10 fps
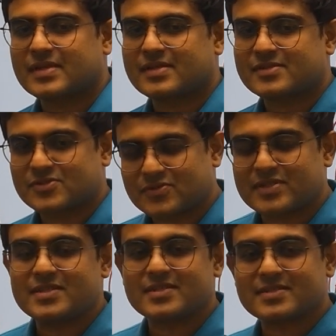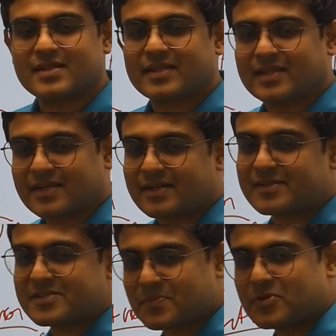So this is the ethical
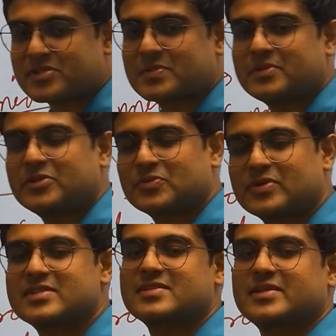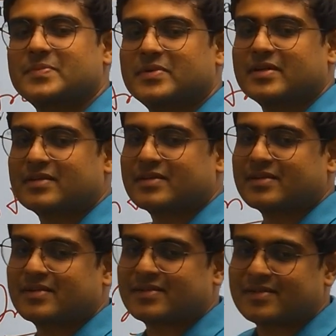responsibility towards labor.
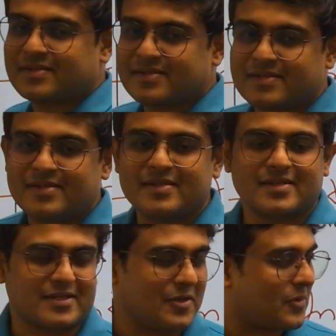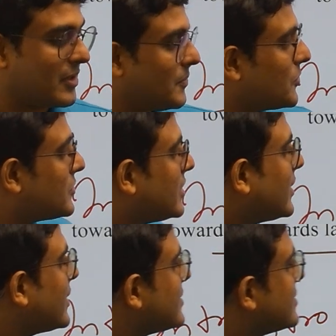Now come to the
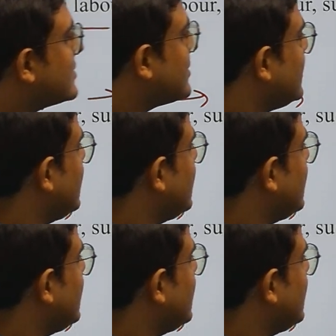next